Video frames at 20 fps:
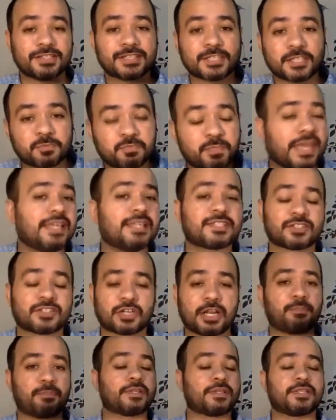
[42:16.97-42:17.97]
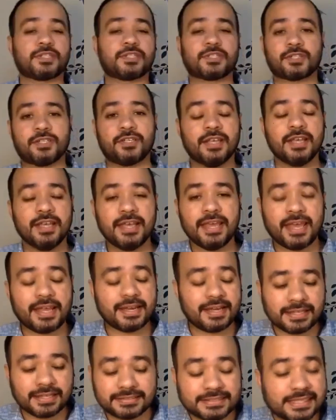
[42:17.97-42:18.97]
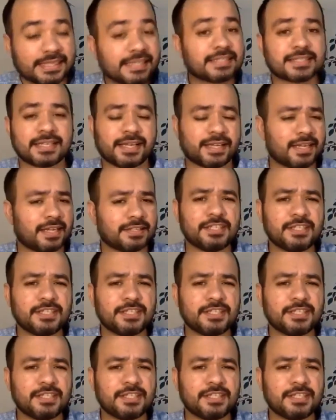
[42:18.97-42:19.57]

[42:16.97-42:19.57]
spaced repetition, and things like that.